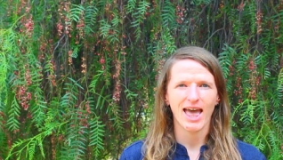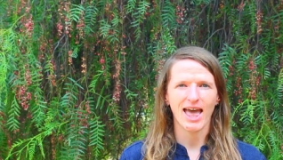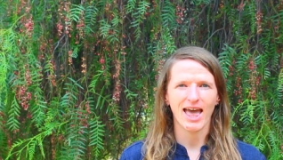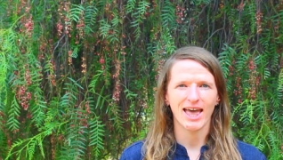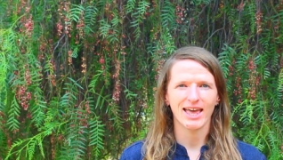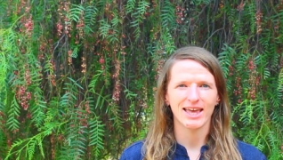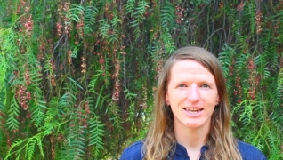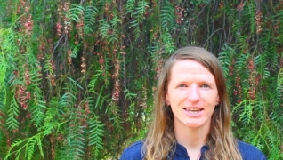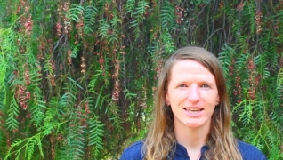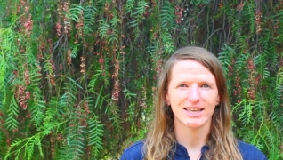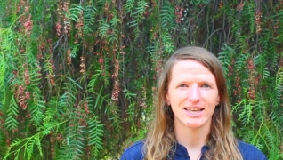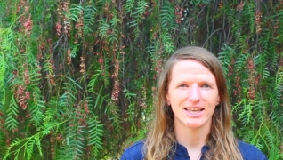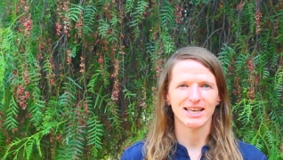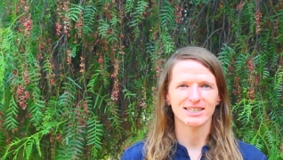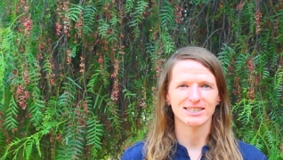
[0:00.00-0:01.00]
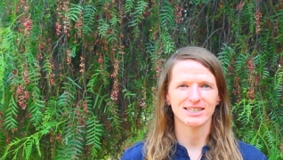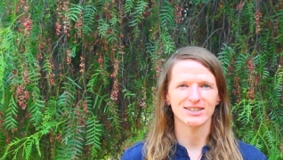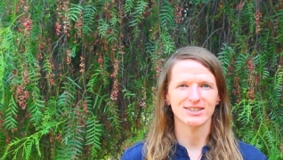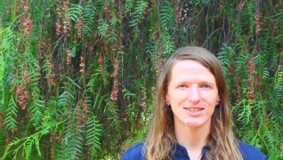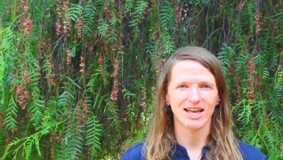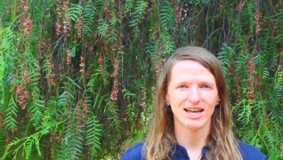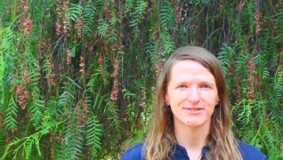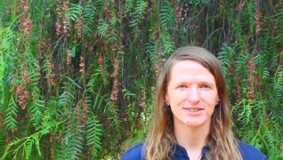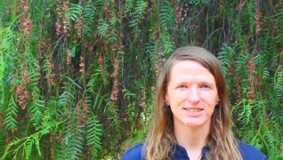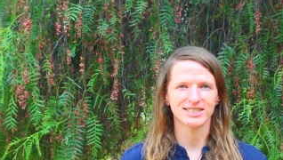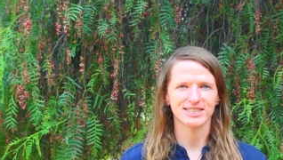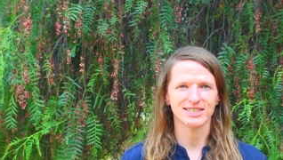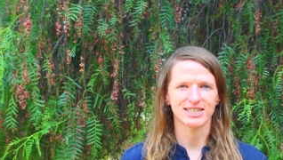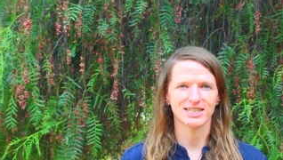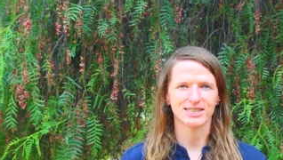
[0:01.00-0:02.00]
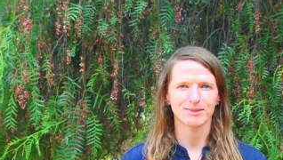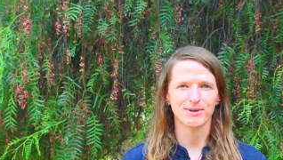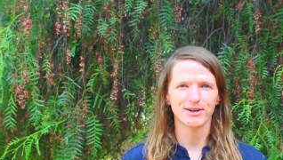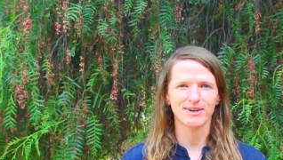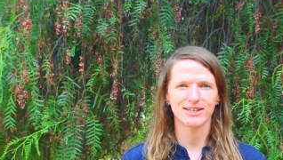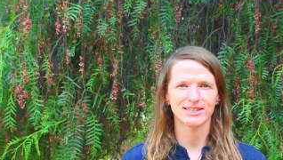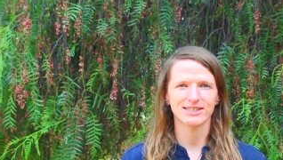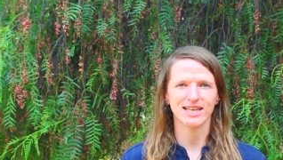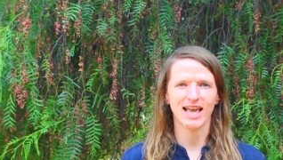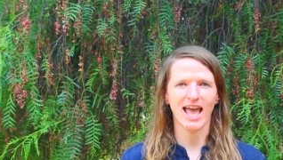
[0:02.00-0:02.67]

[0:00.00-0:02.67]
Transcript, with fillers: And it's a life-changing experience,